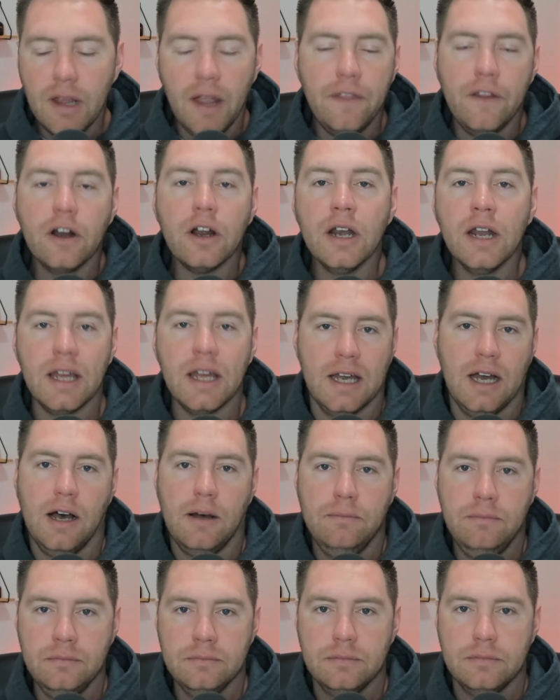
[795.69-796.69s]
They're going to
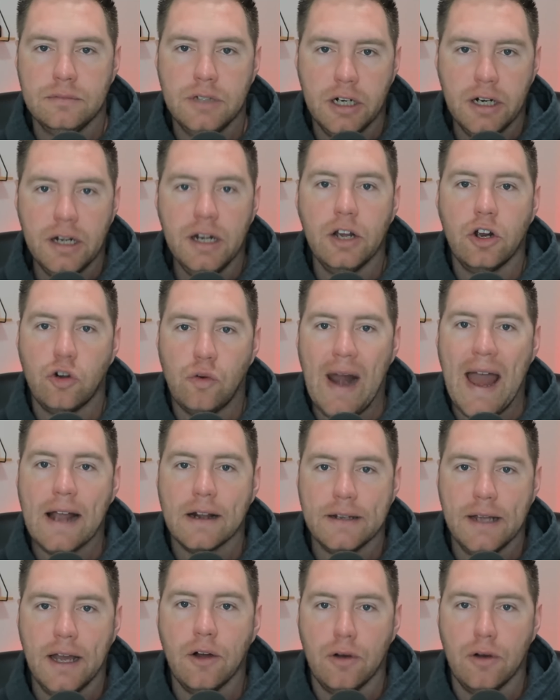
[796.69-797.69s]
come. They're going to
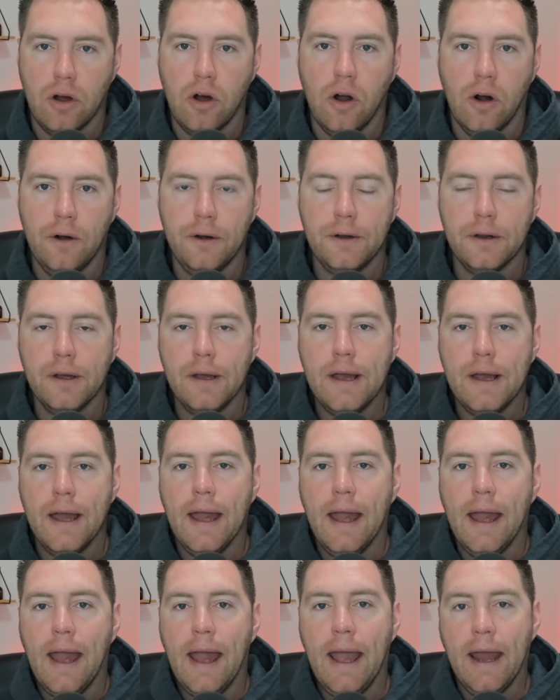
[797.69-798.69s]
crack down hard.
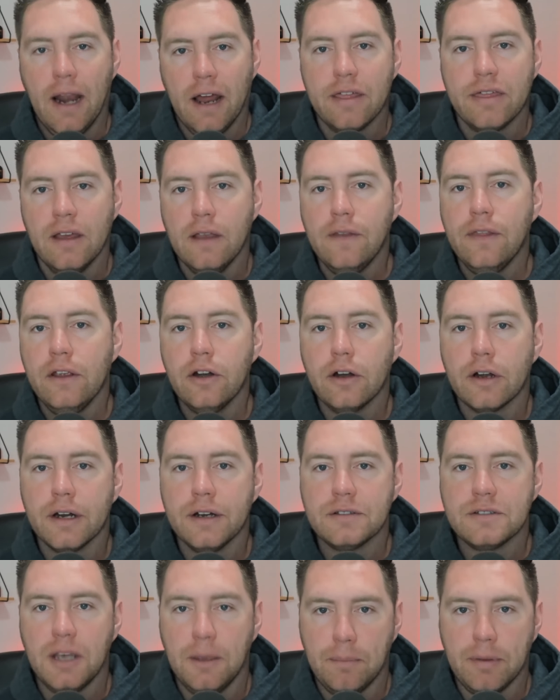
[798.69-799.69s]
And I think that you're going
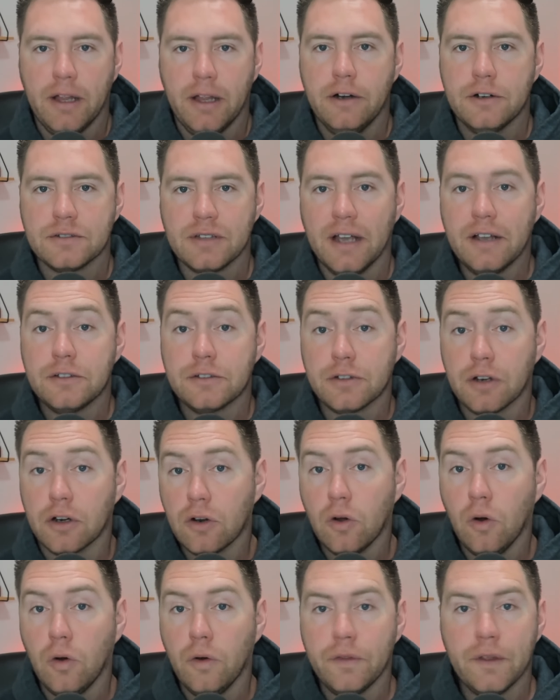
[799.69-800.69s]
to see players like
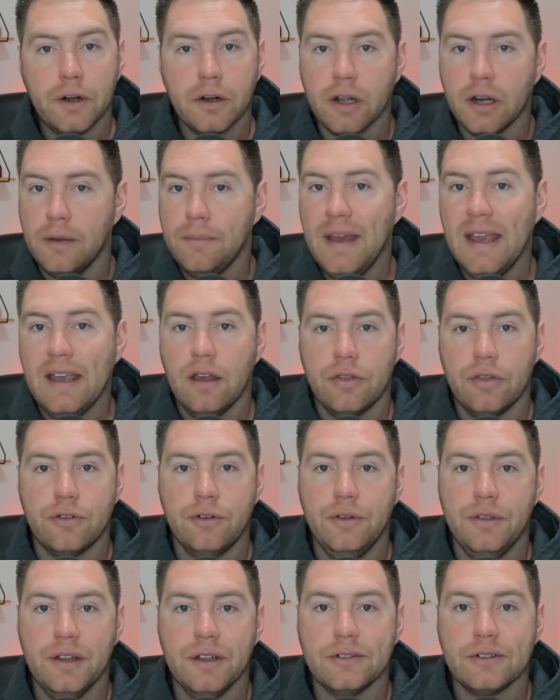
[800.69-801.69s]
Circle that are going to make it
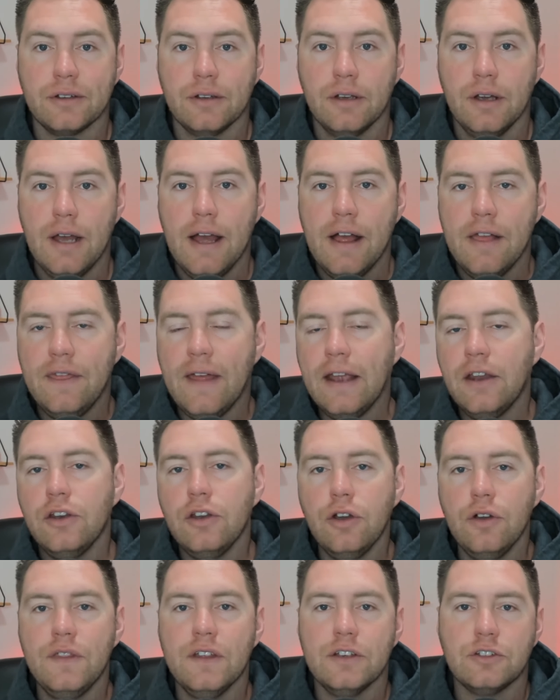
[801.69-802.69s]
through this. They
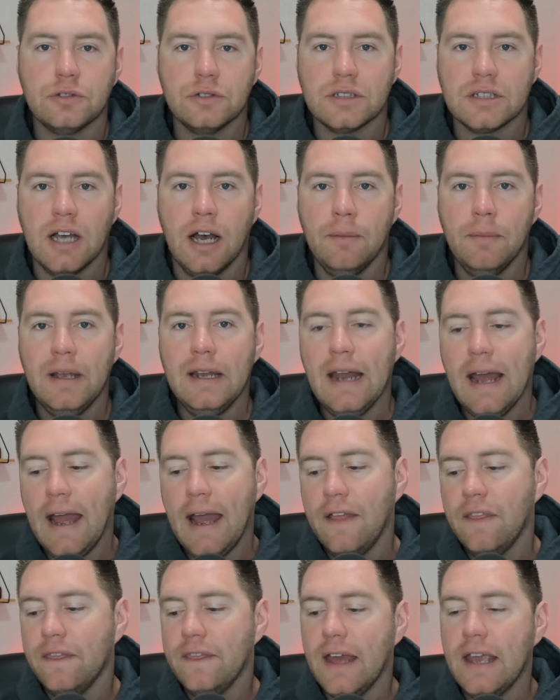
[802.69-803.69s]
knew this was coming
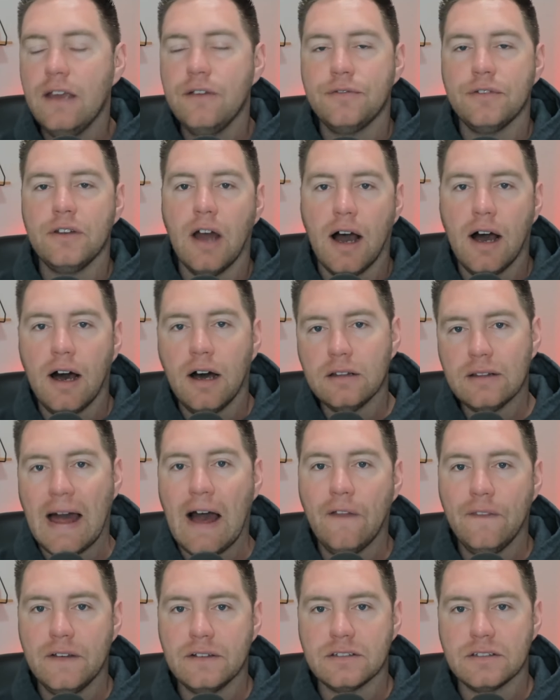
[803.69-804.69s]
and they've not
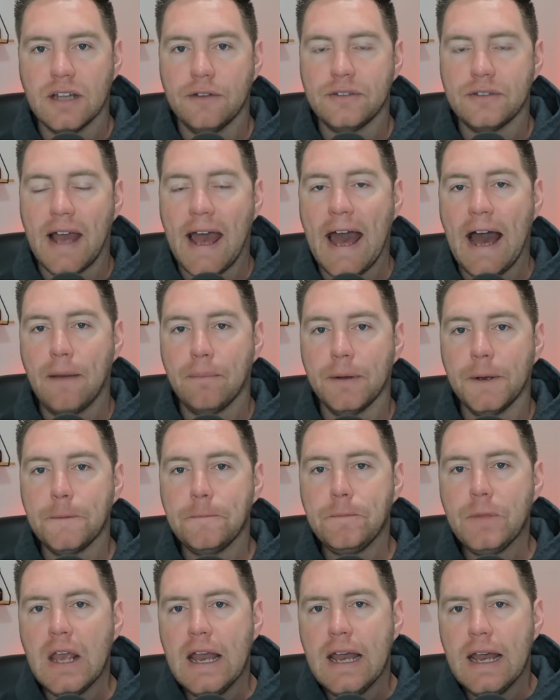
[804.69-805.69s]
allowed this stuff to happen.
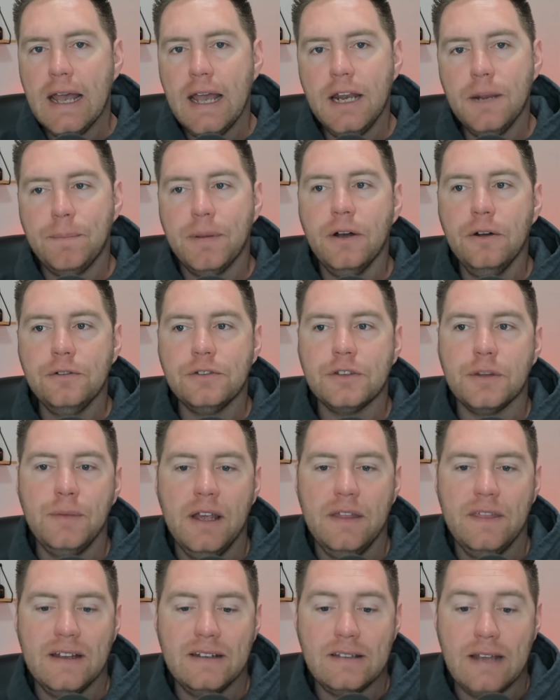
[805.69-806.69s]
It appears to
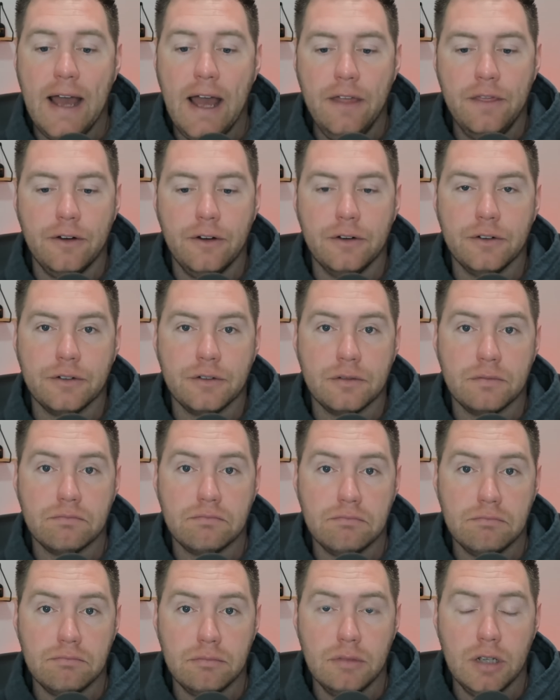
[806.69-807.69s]
me that Tether's
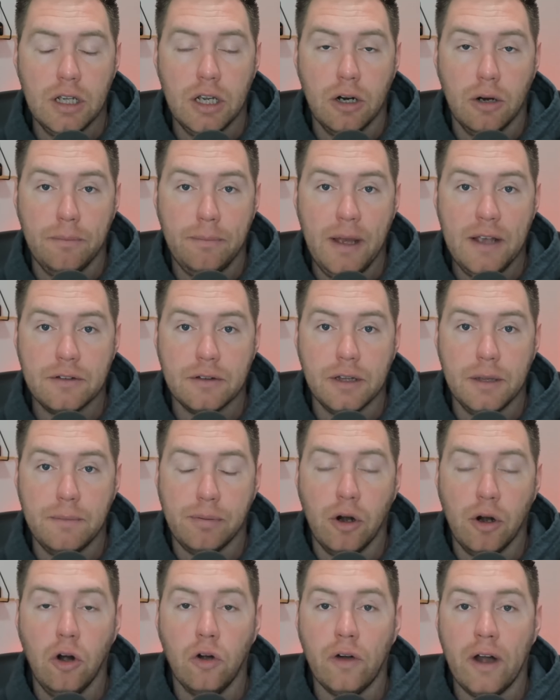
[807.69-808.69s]
basically
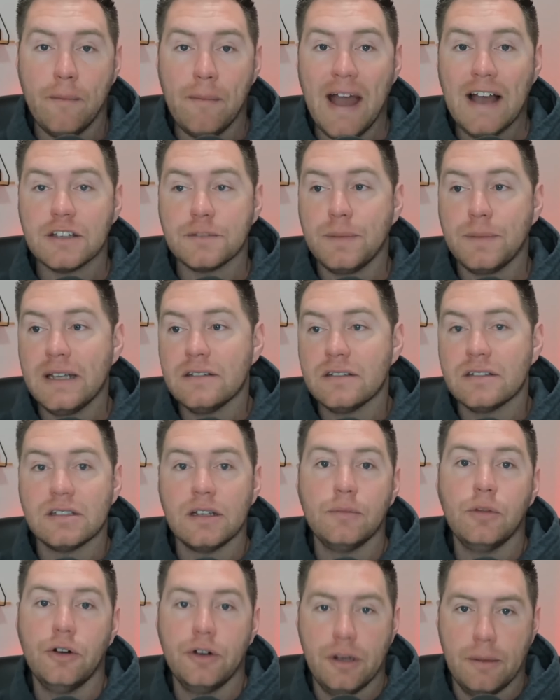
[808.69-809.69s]
program has been
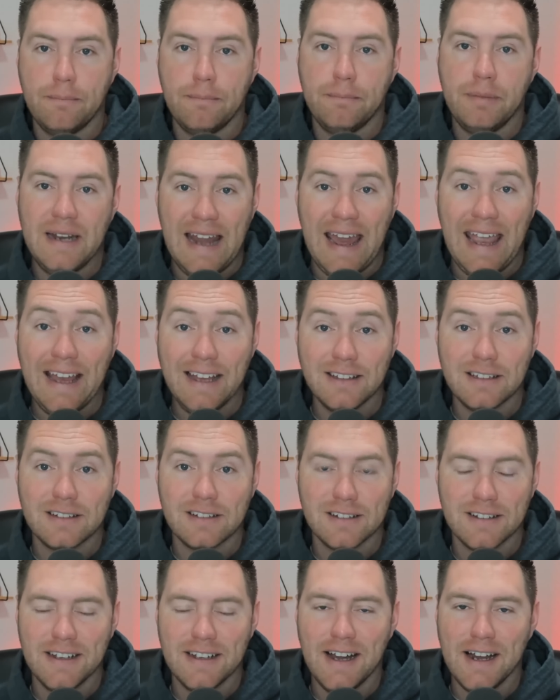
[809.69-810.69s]
similar to
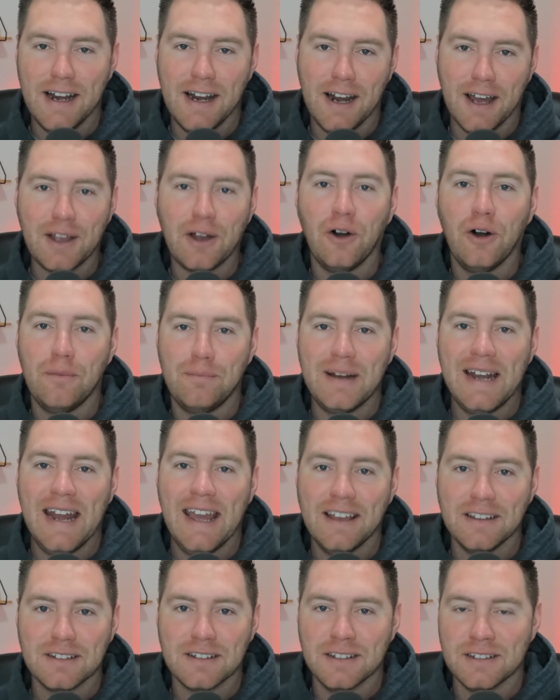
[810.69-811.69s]
Binance, and I call it
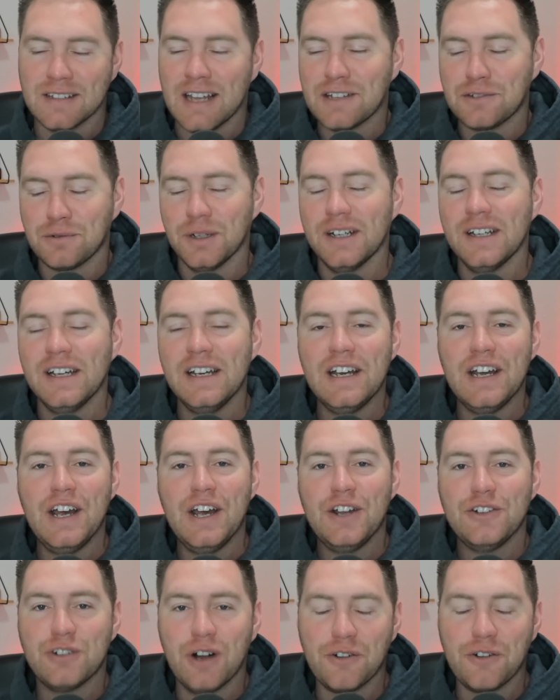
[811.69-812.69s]
Binance because that's what
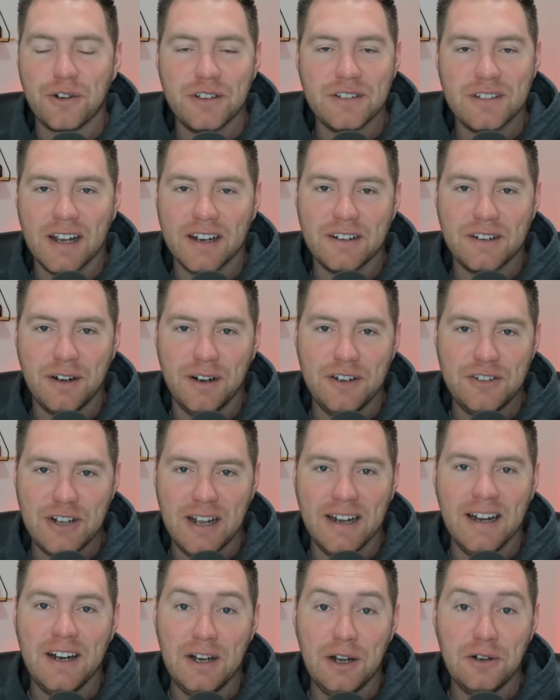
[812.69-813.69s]
Treasury Secretary
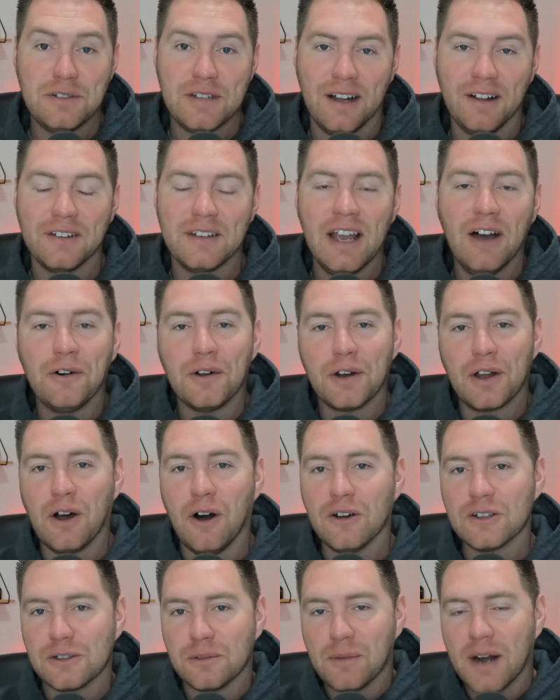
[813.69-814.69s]
Janet Notel and Yellen
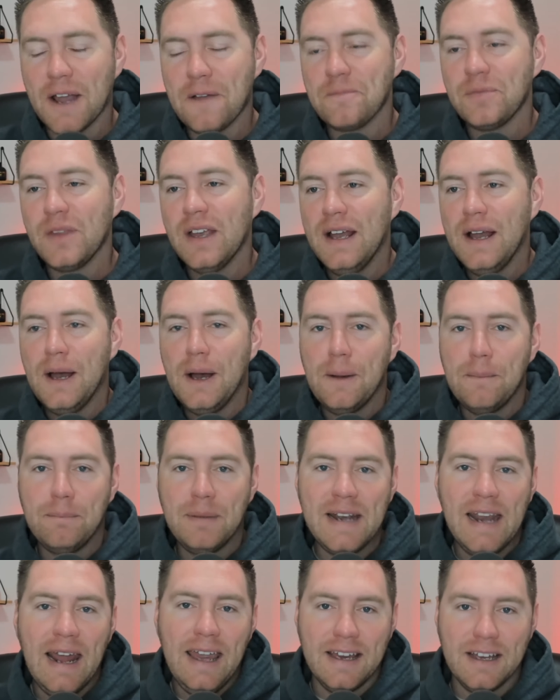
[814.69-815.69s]
calls them, right?
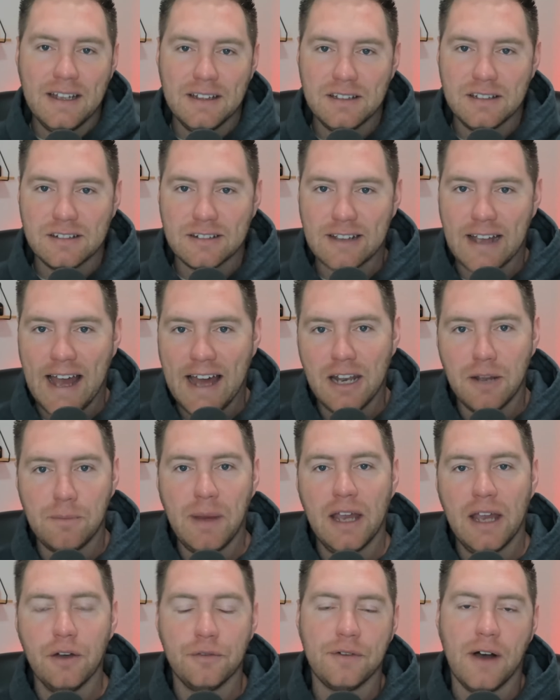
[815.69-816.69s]
Binance had to
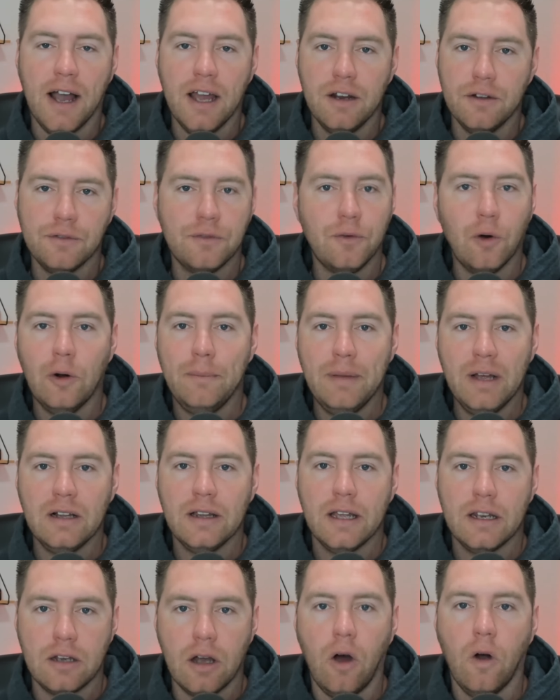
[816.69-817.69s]
pay a fine of $4
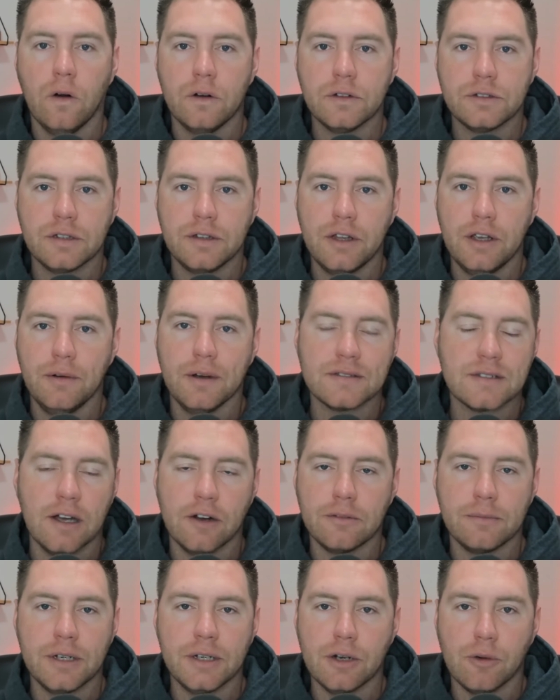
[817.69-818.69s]
billion to the U.S.
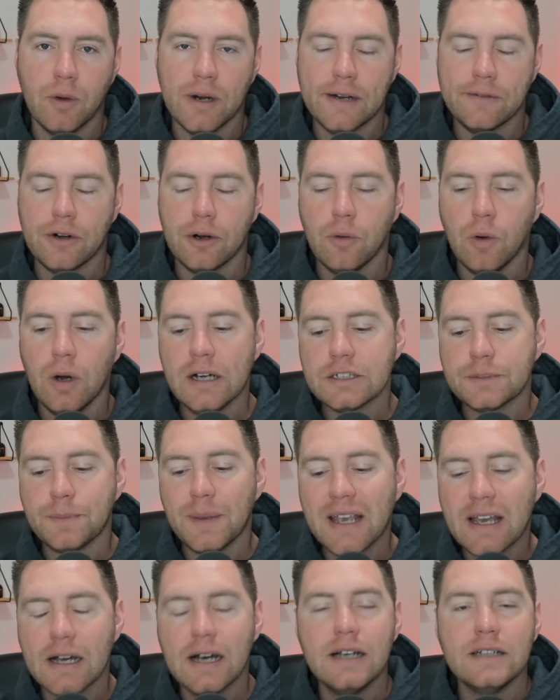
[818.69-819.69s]
government or whatever it was
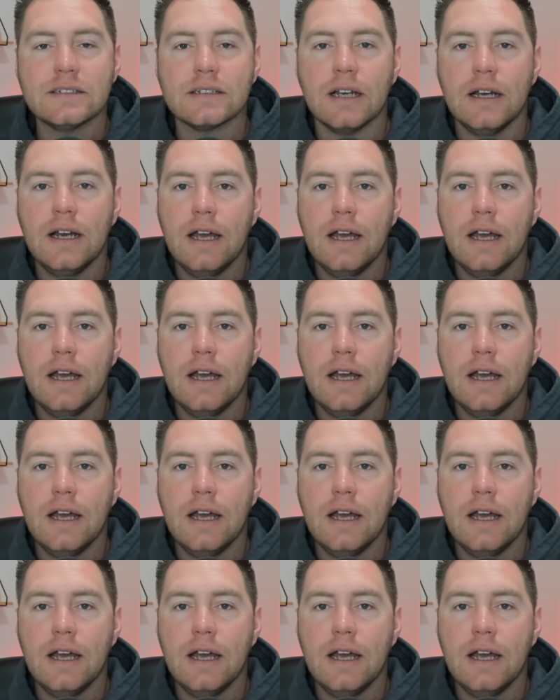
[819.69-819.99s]
because